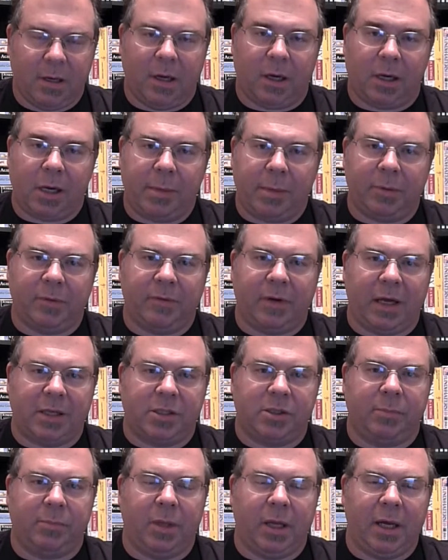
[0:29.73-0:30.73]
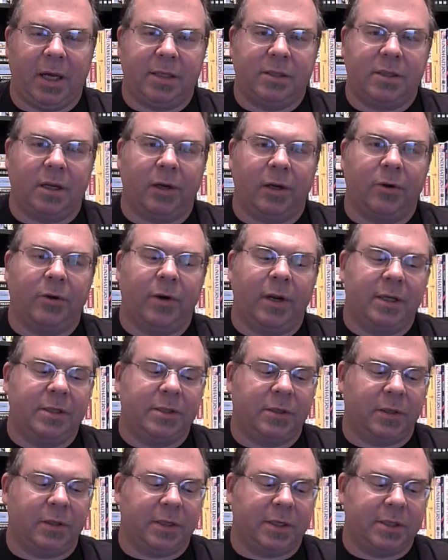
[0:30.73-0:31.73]
couple of Hasselblads on
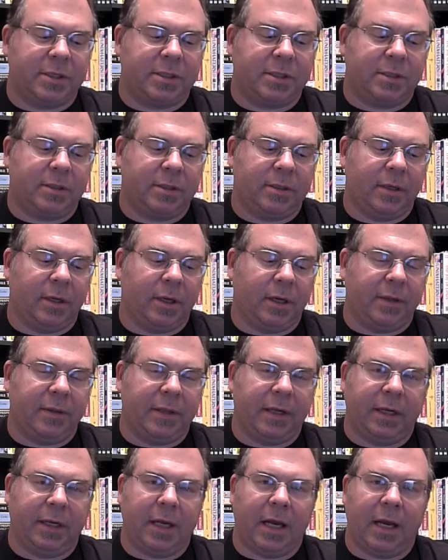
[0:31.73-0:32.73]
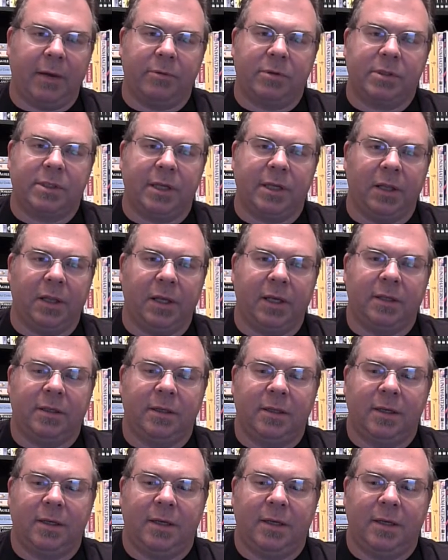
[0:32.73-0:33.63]
Craigslist that a guy was selling,